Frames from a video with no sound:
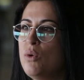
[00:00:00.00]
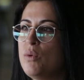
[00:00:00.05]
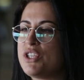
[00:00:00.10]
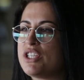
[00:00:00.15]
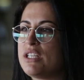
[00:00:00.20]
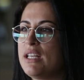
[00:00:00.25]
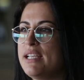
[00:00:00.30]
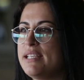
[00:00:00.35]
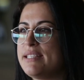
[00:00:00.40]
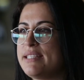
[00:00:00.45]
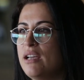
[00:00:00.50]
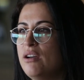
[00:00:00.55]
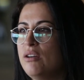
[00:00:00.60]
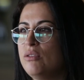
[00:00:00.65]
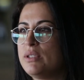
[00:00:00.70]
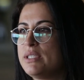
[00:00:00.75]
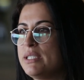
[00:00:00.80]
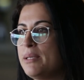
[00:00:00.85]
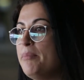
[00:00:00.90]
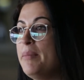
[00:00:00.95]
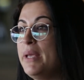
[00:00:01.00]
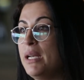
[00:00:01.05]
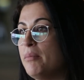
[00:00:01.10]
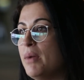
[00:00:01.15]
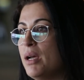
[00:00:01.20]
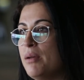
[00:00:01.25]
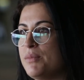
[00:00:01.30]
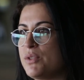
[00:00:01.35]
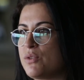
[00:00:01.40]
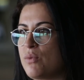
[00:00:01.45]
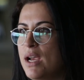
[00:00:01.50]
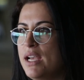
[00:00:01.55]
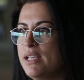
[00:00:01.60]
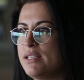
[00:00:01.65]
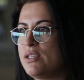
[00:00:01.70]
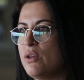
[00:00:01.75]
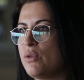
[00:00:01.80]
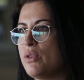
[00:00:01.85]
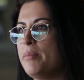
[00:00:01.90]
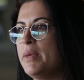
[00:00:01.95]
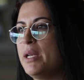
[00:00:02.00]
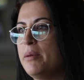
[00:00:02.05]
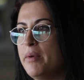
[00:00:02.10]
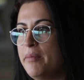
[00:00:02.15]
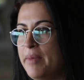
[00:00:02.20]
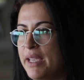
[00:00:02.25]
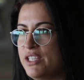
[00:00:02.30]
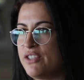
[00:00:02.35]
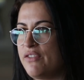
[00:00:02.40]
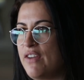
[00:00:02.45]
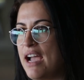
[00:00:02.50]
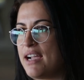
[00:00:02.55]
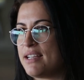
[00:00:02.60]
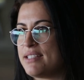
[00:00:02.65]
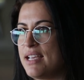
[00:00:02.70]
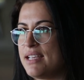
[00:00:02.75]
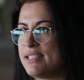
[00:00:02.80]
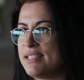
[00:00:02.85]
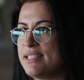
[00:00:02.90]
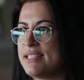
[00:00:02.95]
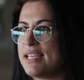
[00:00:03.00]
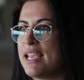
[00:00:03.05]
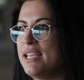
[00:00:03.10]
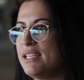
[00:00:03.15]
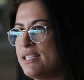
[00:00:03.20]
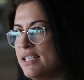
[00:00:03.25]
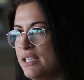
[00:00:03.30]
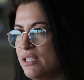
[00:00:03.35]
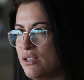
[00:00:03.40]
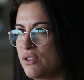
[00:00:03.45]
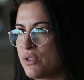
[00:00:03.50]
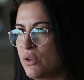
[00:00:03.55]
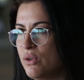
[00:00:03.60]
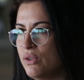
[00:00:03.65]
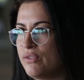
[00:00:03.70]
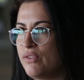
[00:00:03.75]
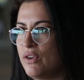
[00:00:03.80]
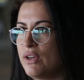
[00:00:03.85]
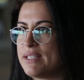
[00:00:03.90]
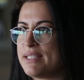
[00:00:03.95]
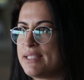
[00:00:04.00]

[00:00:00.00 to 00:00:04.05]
which lays out minimums, right? So the minimum age of access is 18 years old, for